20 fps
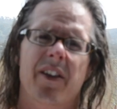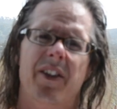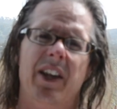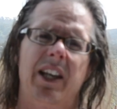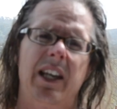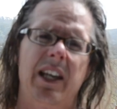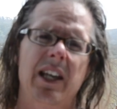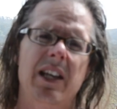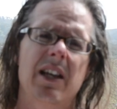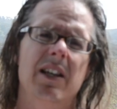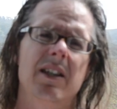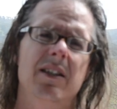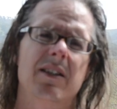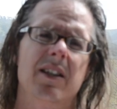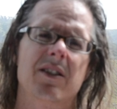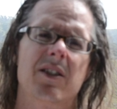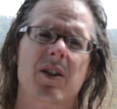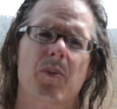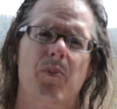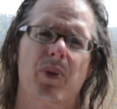The key
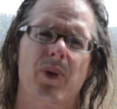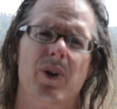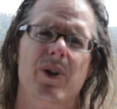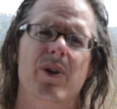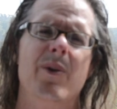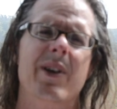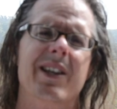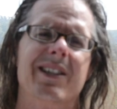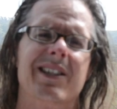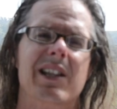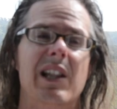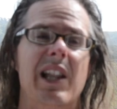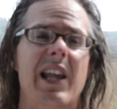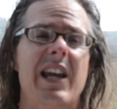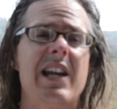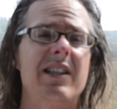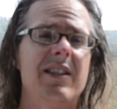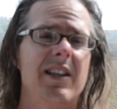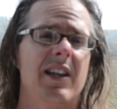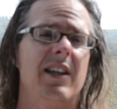is to prune as
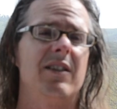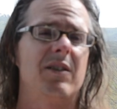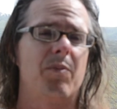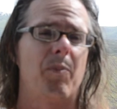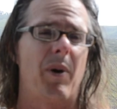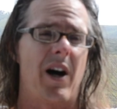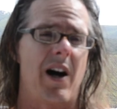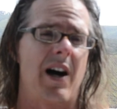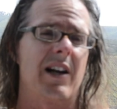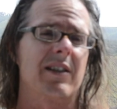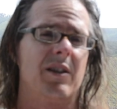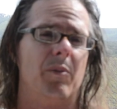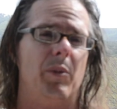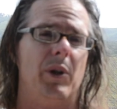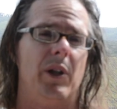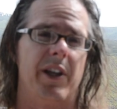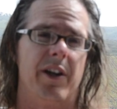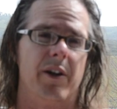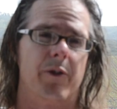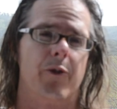late as
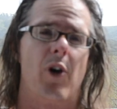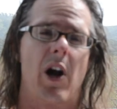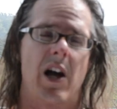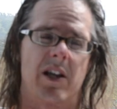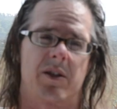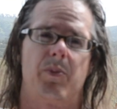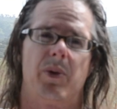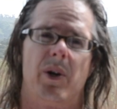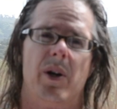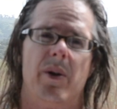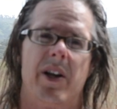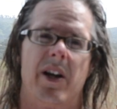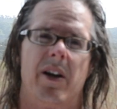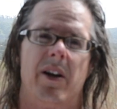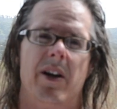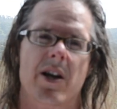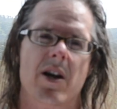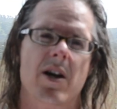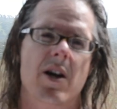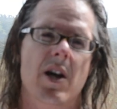possible in a frost-prone
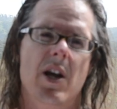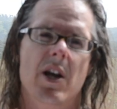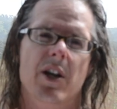area.